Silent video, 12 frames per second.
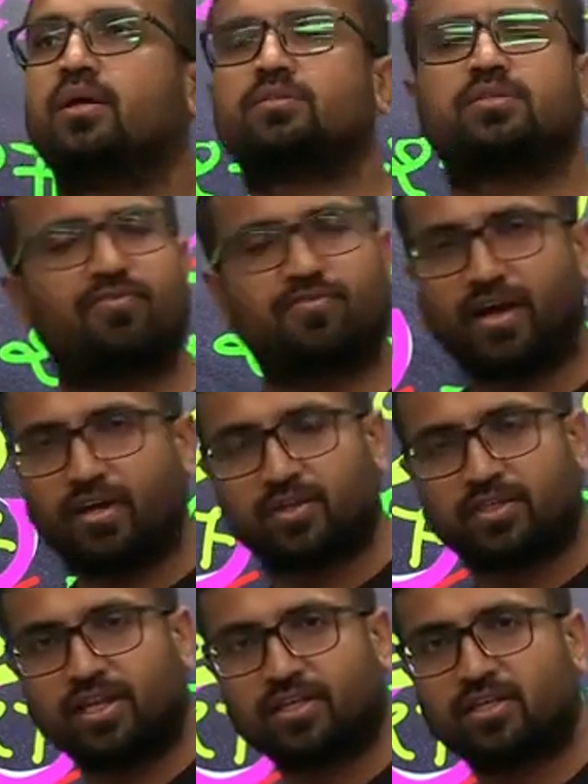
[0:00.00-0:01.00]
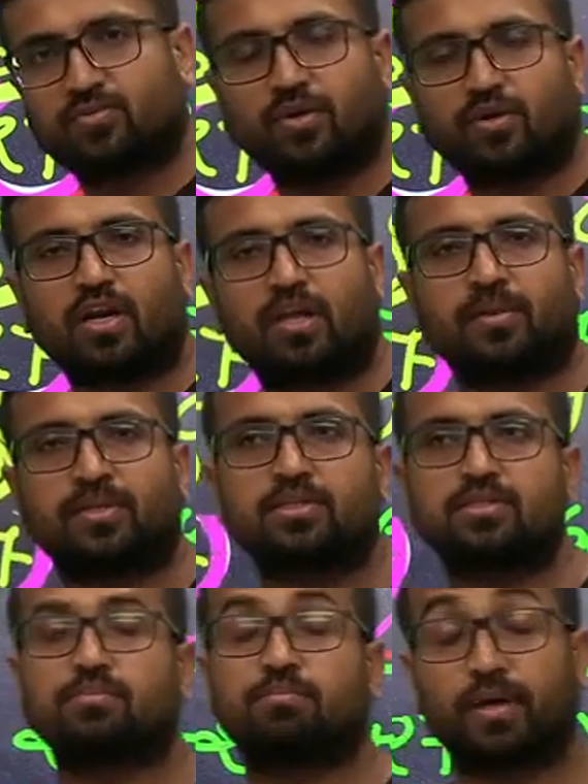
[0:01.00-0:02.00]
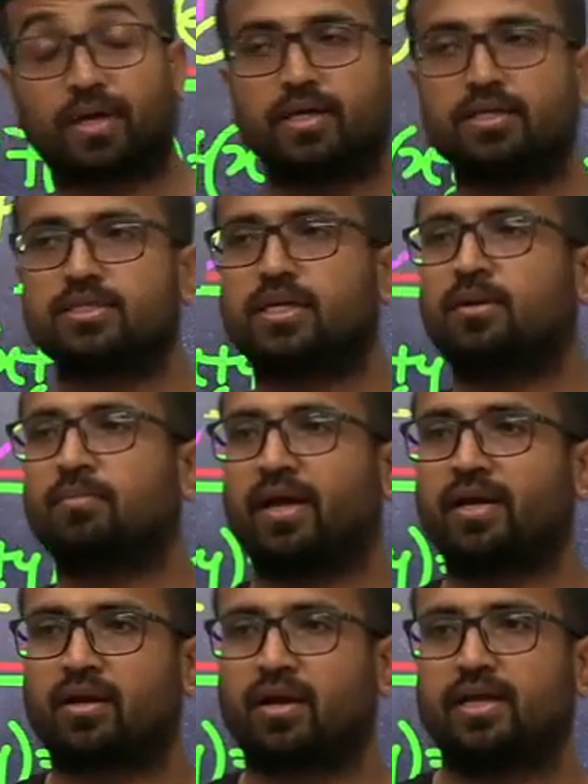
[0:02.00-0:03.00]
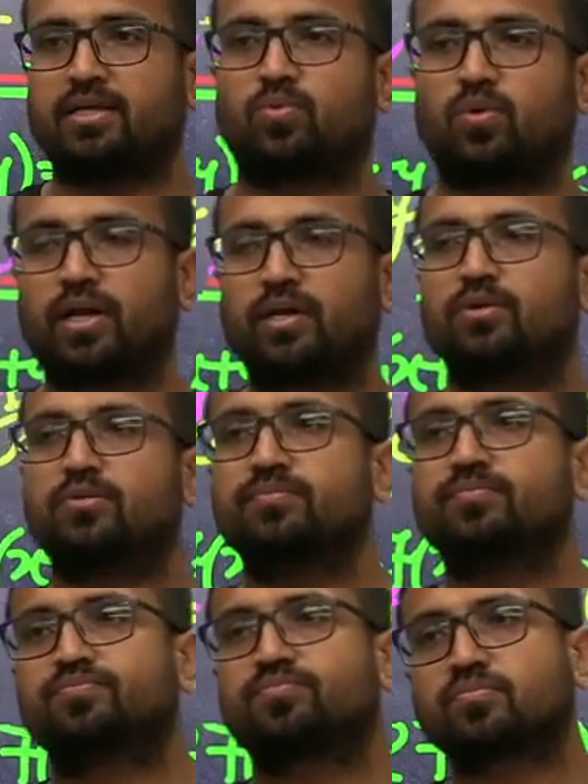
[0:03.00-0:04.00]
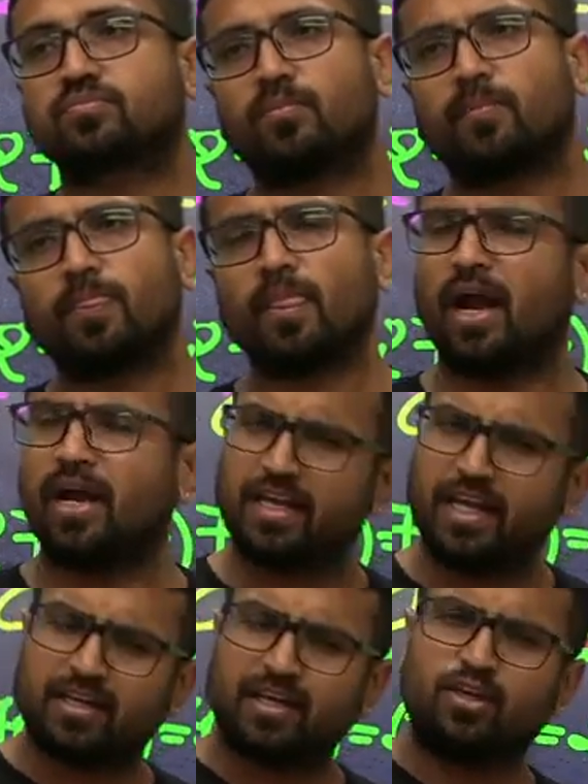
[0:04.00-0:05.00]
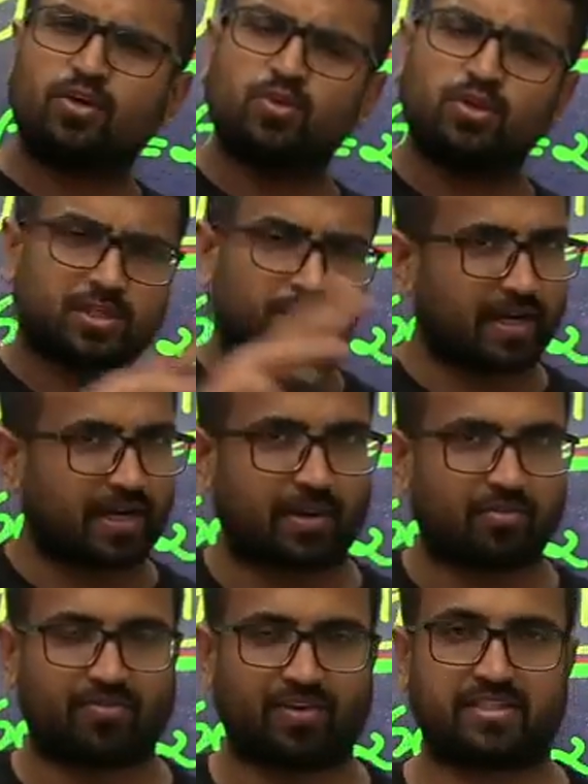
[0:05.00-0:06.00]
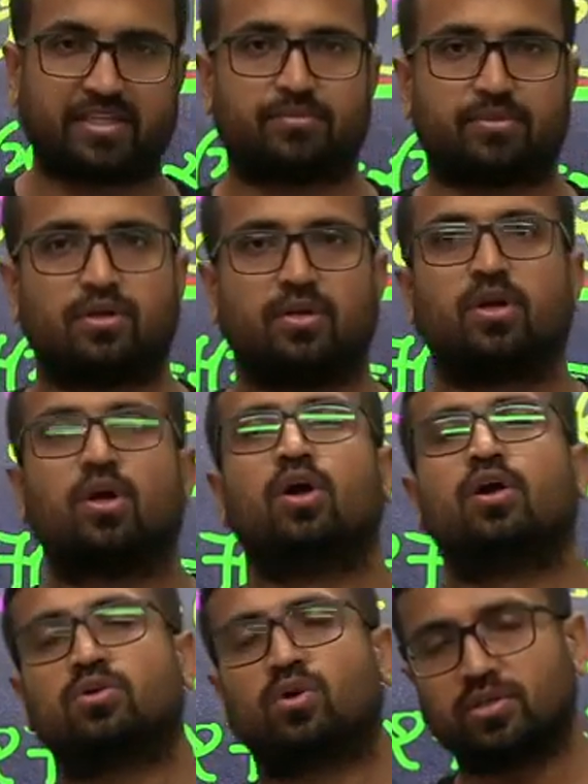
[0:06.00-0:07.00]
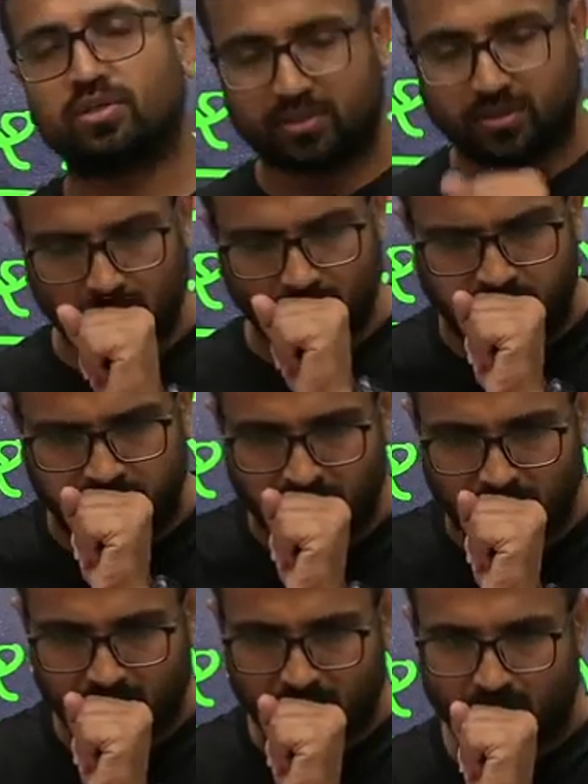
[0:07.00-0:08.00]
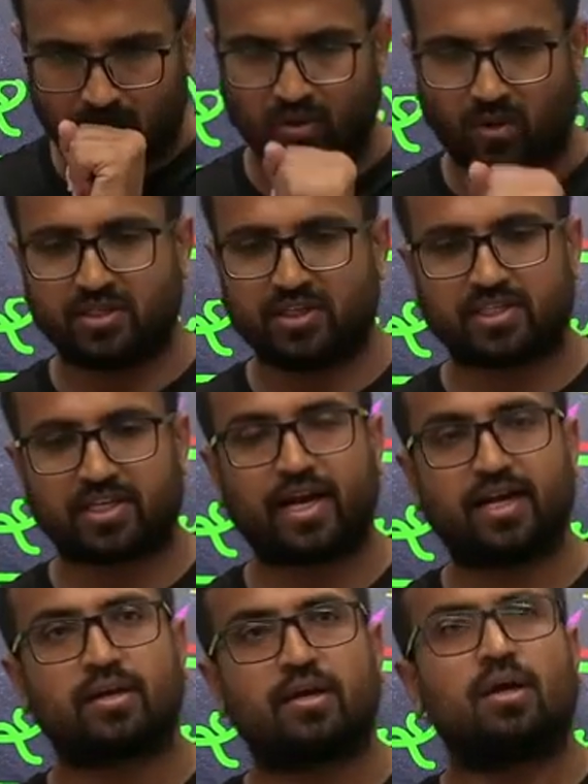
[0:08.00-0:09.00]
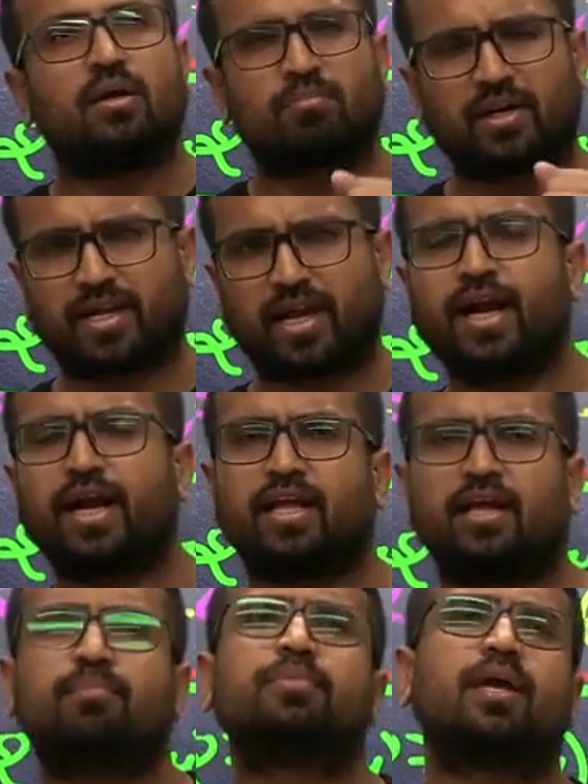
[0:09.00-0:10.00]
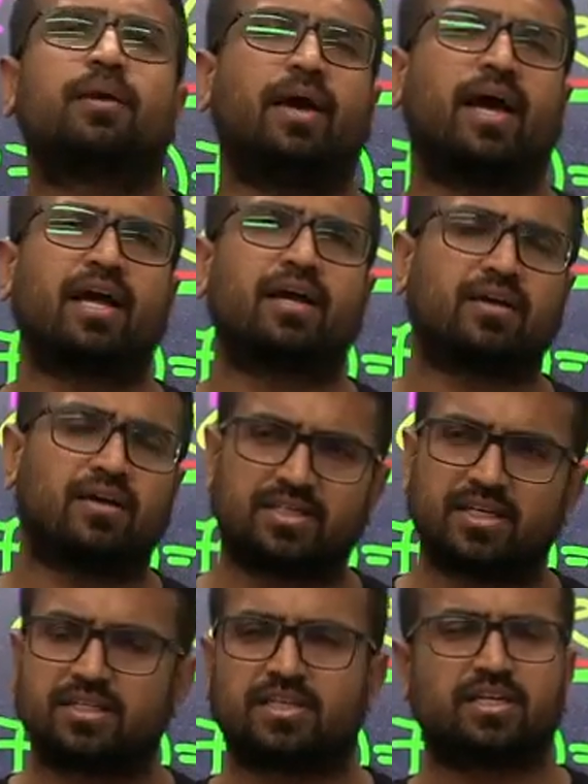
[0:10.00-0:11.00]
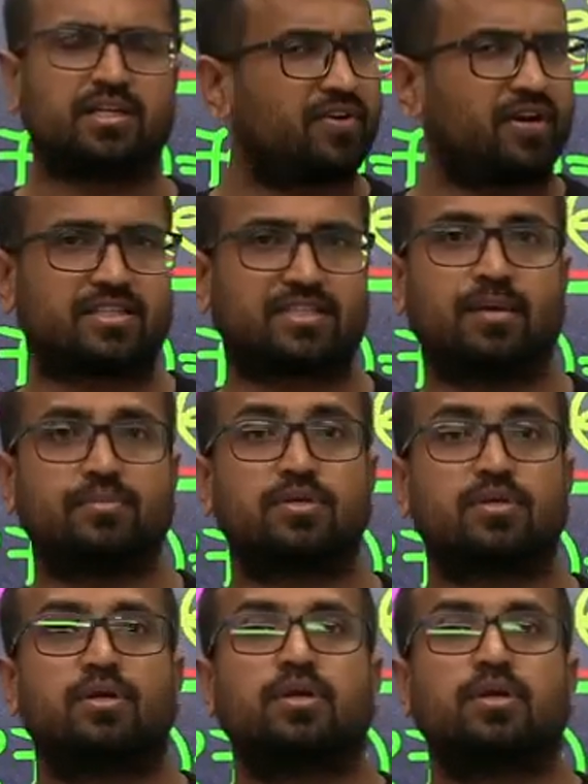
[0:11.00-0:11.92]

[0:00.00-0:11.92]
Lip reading: Sir, why you are saying this? Why you are claiming this? Because in my class, what I do, I take a huge spectrum of exams, not just GATE, but GATE, MBA, bank, SSC, different exams.